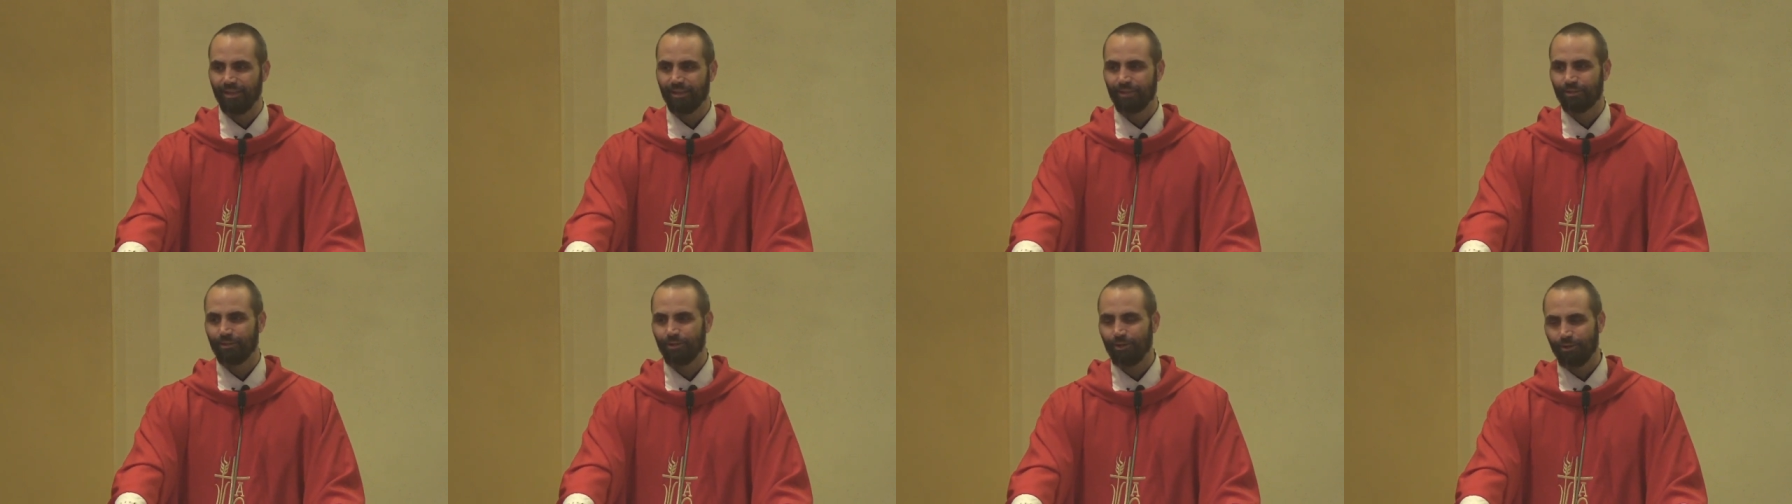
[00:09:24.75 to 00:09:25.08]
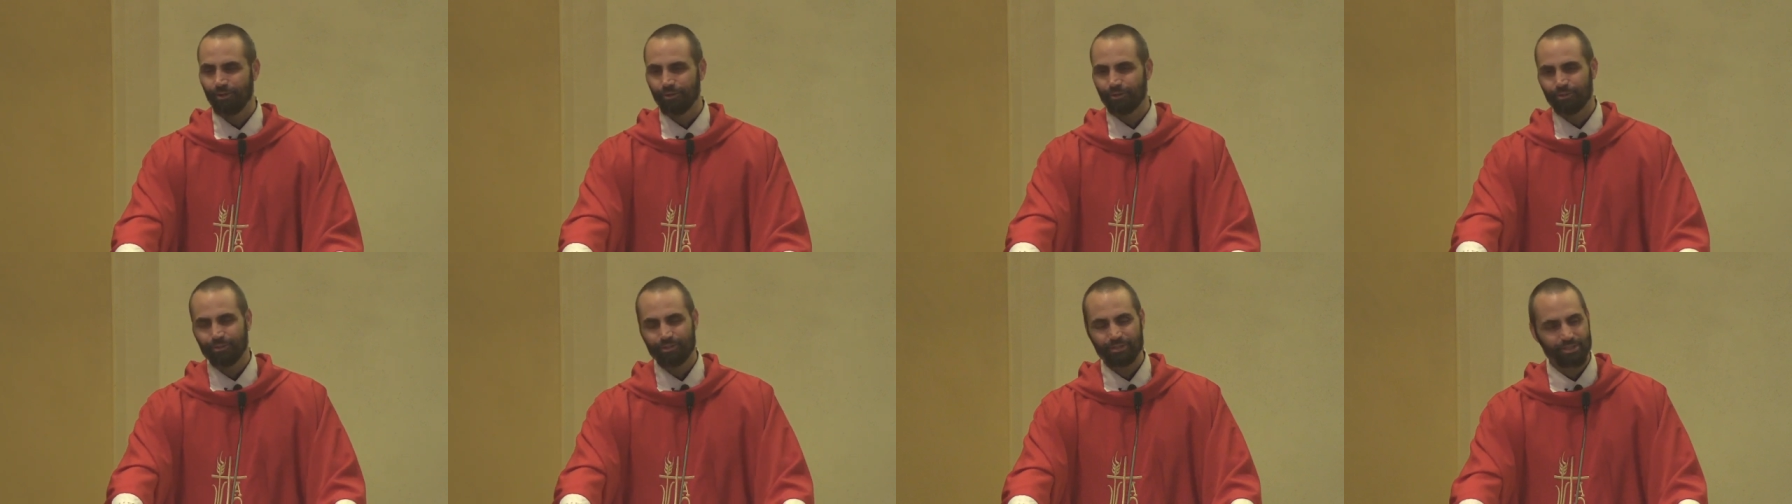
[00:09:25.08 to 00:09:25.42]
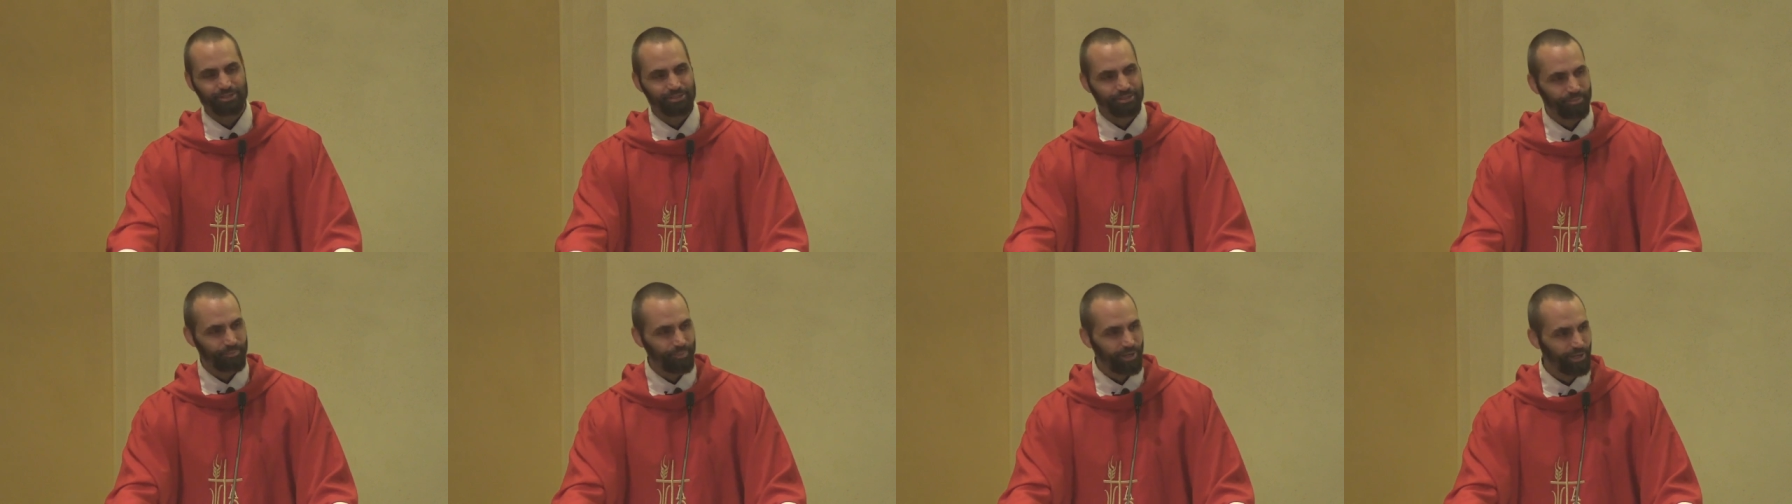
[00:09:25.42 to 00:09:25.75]
No, you're
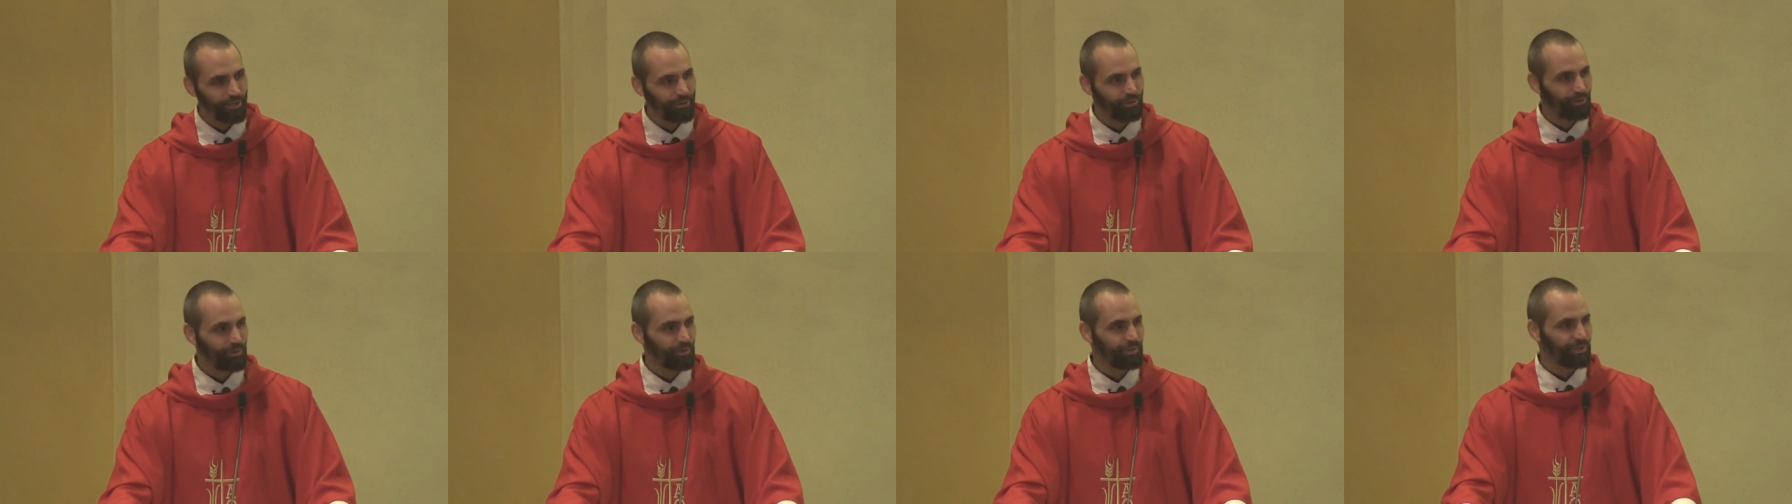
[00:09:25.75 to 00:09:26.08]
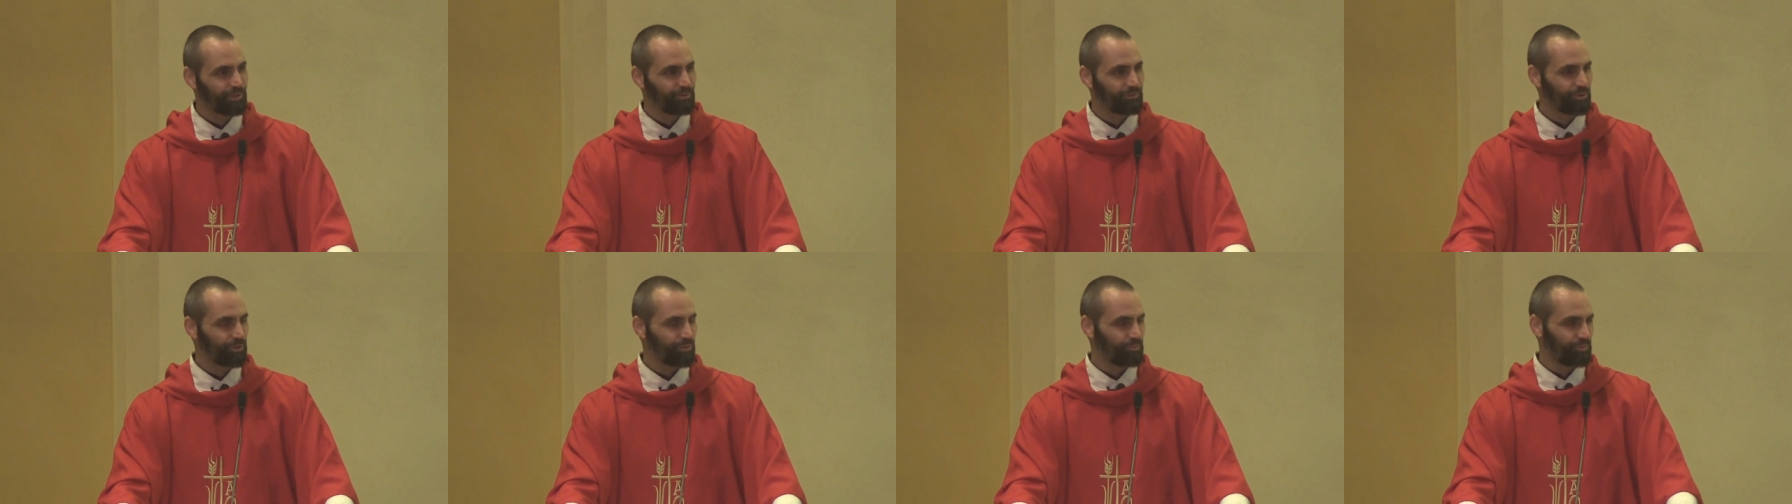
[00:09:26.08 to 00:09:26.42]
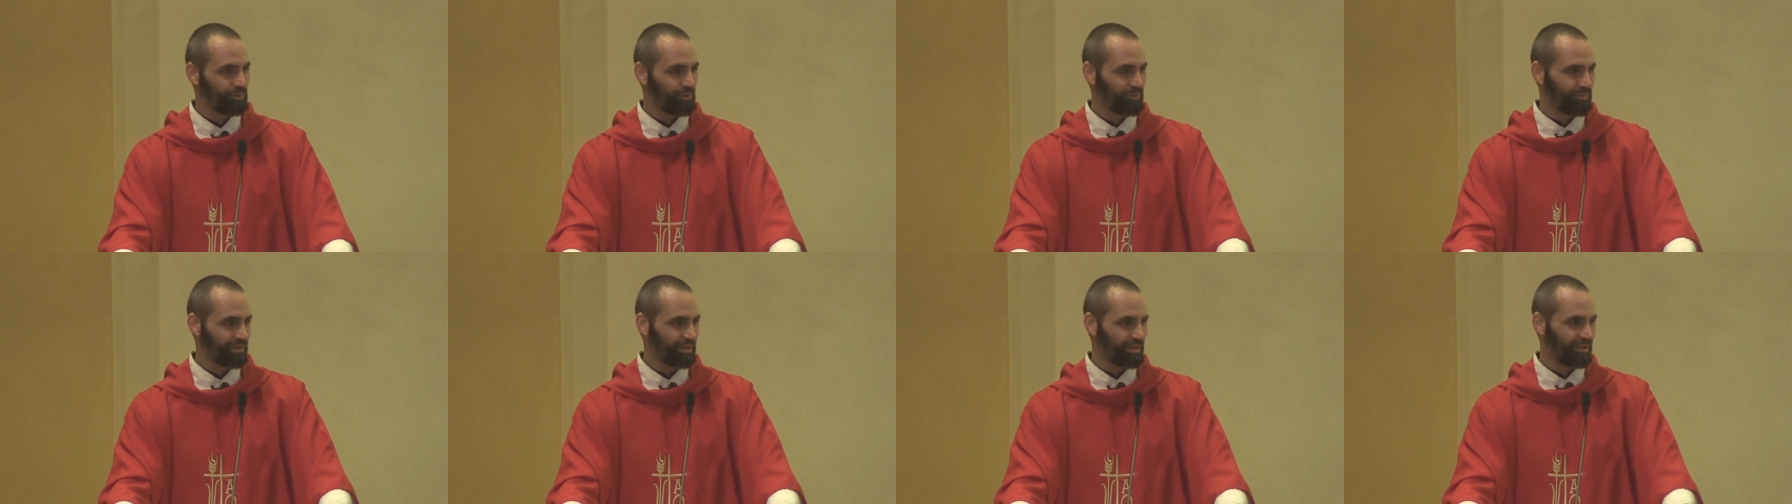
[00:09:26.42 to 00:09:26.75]
just a minority group
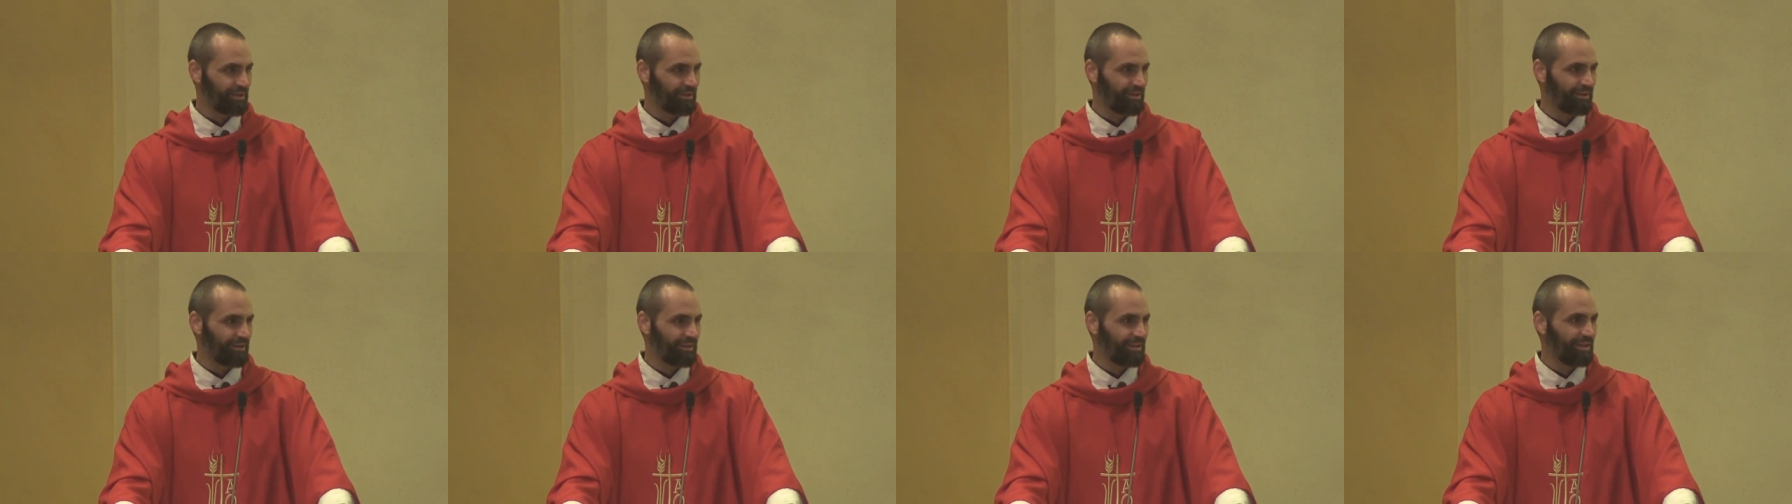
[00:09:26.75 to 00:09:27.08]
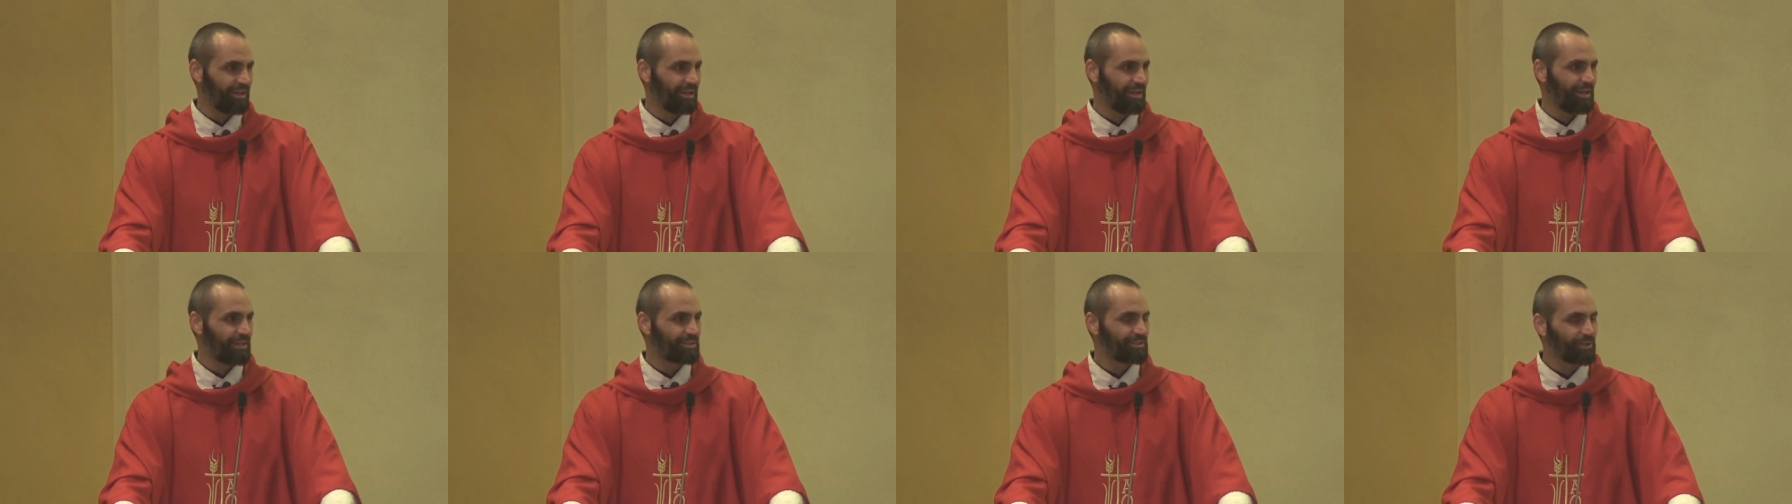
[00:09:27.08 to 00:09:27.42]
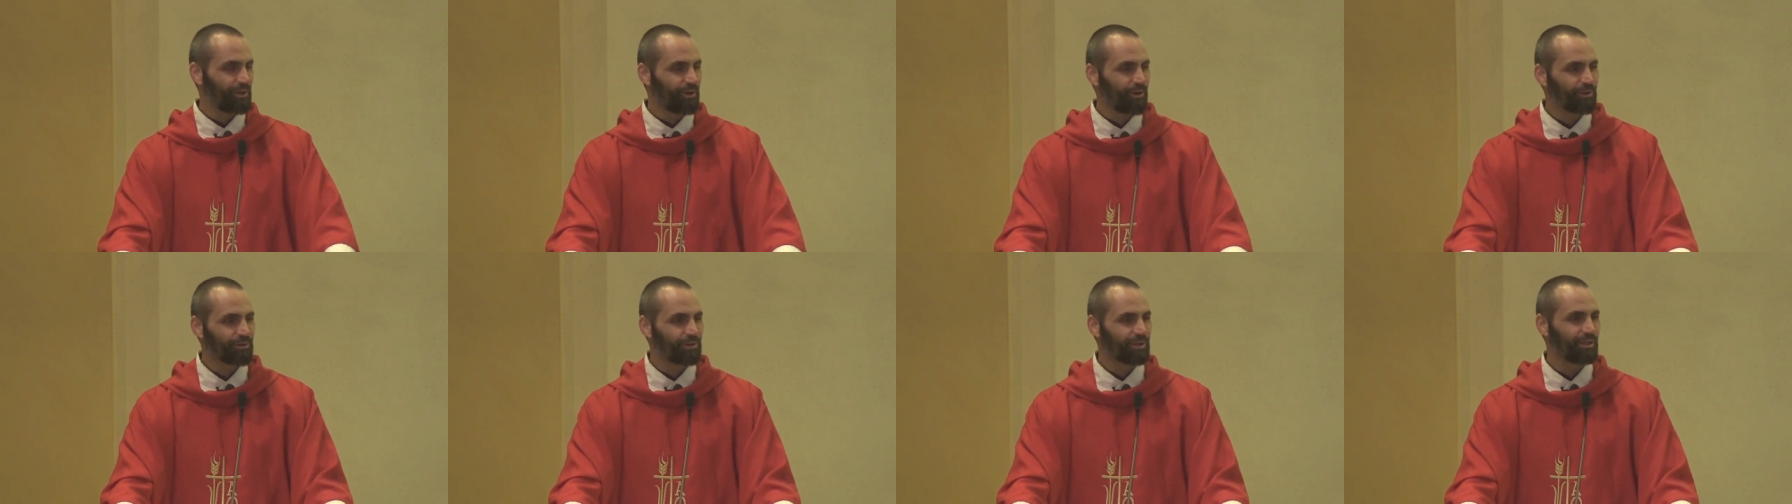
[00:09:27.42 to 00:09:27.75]
over here. It's
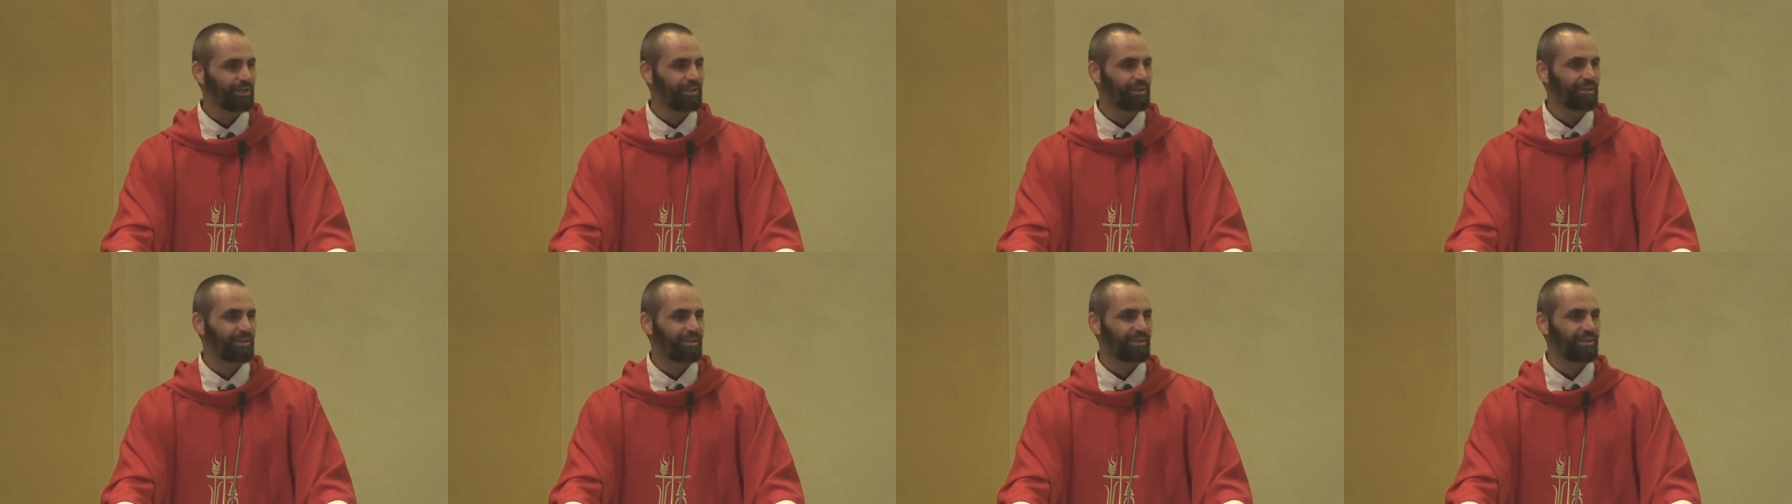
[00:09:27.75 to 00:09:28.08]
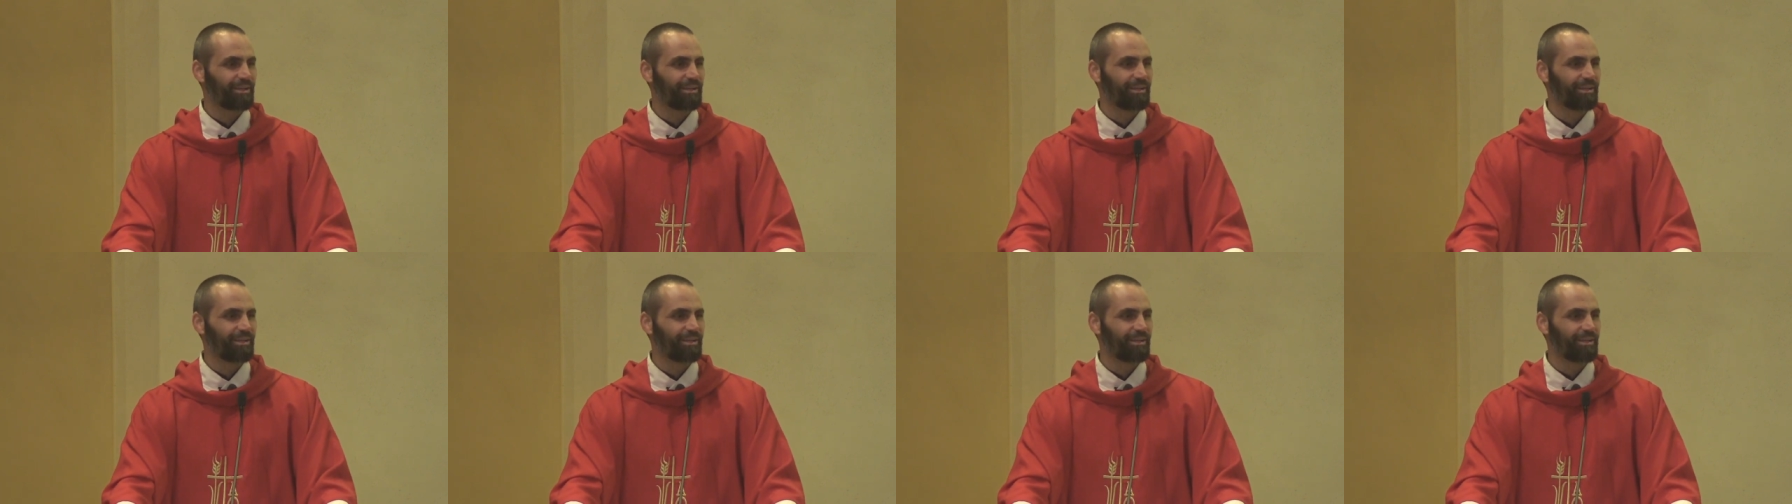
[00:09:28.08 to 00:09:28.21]
all good.